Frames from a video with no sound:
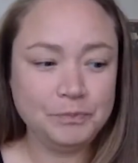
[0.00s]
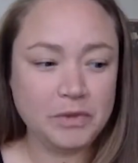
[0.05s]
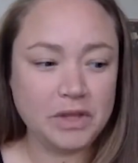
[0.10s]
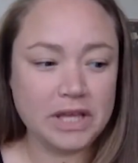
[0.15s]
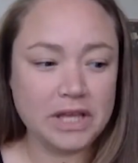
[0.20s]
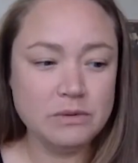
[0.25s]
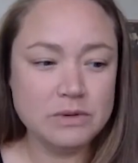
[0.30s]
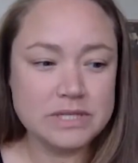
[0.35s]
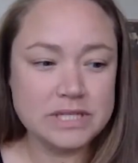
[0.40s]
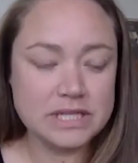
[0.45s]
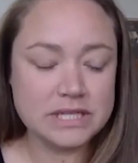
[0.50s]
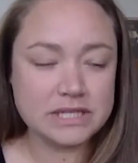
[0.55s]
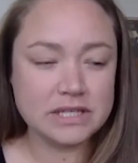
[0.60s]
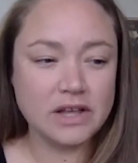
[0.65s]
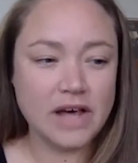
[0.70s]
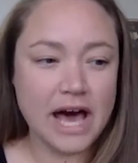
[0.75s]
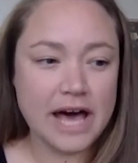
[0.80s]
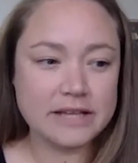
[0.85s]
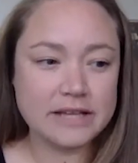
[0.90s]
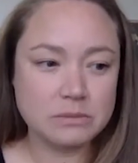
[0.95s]
it was this
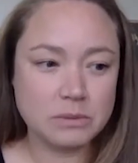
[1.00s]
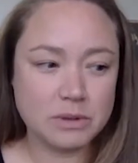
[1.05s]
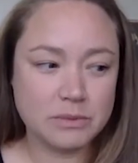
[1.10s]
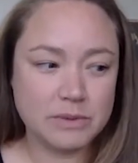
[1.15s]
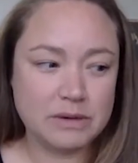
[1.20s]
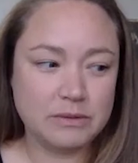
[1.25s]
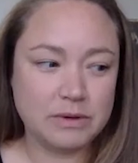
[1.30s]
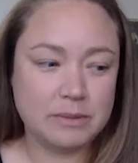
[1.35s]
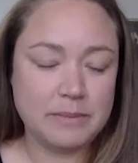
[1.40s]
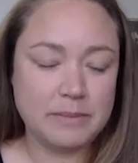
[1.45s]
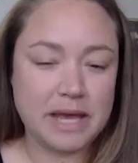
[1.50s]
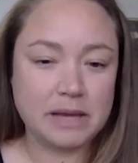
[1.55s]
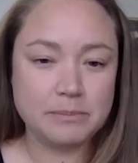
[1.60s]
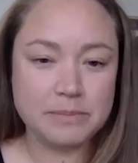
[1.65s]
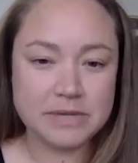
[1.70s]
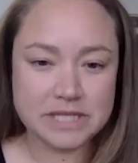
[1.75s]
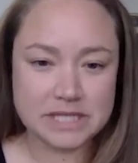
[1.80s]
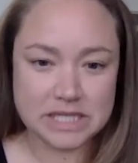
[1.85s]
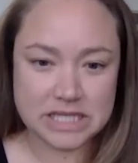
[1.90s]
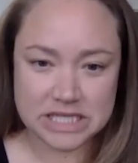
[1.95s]
class where we would make
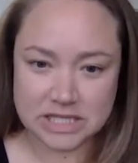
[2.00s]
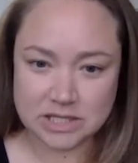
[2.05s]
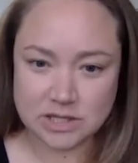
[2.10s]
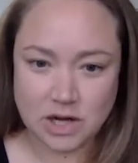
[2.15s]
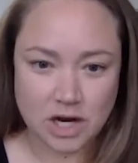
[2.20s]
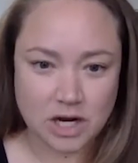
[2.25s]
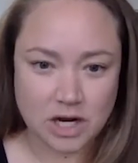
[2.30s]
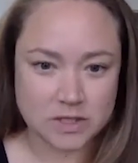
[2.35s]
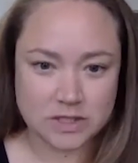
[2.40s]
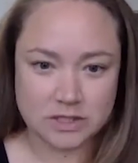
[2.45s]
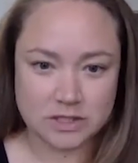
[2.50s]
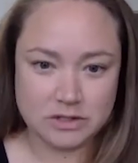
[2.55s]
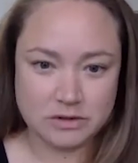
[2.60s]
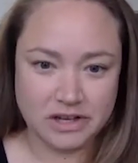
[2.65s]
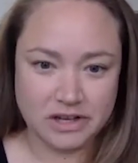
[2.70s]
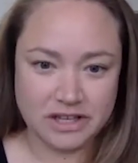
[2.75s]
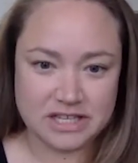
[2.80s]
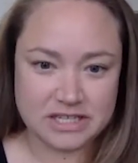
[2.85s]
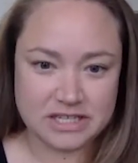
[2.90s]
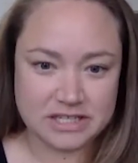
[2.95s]
business cards and do
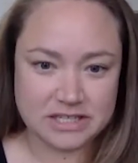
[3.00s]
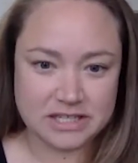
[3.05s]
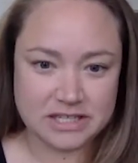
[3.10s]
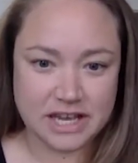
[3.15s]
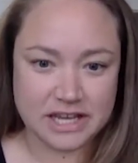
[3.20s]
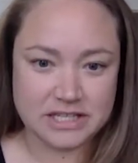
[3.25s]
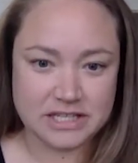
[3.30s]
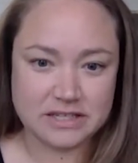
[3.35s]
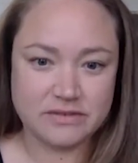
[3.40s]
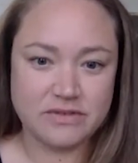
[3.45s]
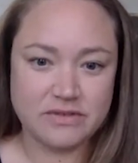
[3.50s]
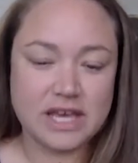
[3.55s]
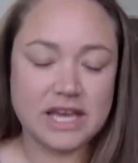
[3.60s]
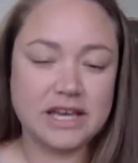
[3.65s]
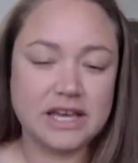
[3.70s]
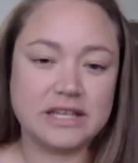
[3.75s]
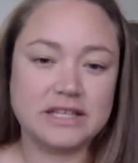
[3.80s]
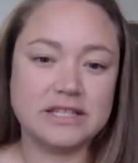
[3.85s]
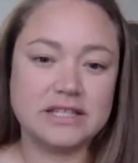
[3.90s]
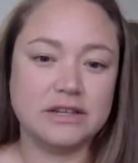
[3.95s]
all these kinds of
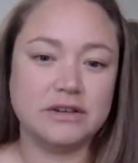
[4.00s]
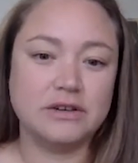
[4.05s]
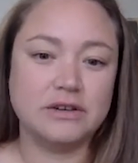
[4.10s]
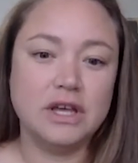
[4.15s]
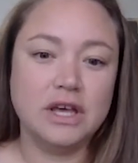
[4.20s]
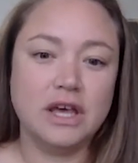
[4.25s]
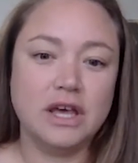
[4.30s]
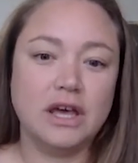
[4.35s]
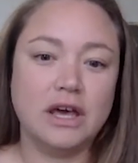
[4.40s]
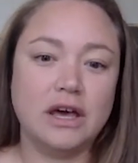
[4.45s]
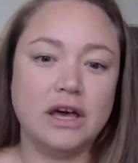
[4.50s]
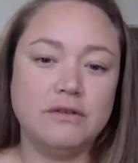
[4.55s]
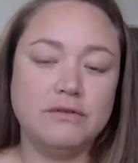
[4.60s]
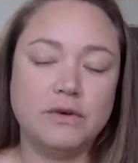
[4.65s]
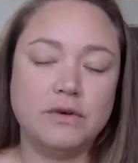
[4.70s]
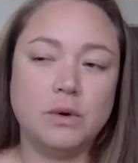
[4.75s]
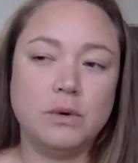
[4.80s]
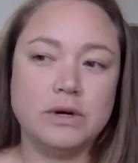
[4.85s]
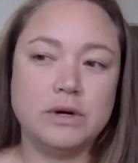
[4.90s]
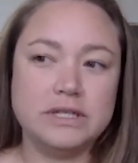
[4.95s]
things. And of
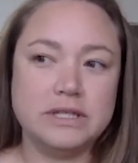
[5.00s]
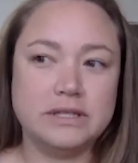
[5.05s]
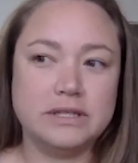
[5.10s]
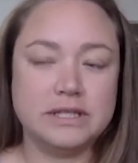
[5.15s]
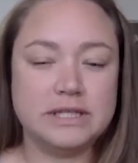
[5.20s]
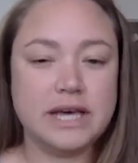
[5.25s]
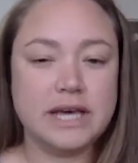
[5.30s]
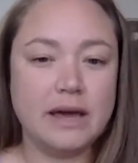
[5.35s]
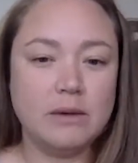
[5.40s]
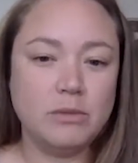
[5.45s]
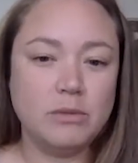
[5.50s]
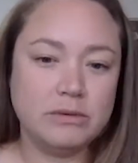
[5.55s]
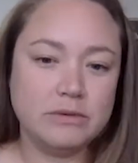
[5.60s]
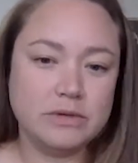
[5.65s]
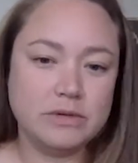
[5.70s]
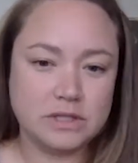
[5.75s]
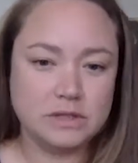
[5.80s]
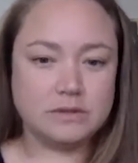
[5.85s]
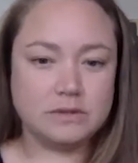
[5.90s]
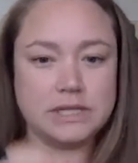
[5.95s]
course, at the time, we were
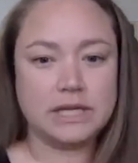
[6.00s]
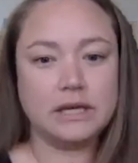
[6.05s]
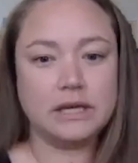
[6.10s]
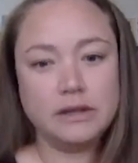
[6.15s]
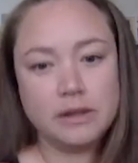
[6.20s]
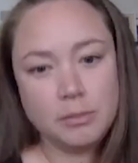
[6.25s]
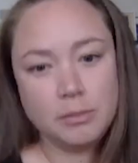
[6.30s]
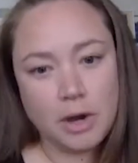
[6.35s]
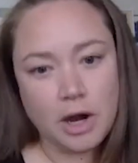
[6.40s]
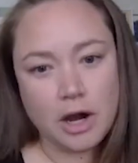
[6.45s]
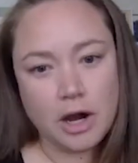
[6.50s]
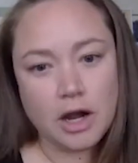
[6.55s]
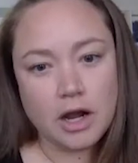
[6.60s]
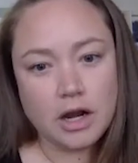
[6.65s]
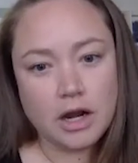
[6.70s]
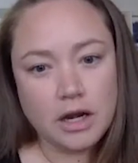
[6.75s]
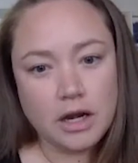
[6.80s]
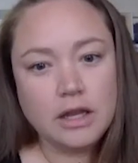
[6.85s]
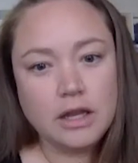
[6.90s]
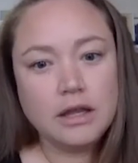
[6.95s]
just using clip art.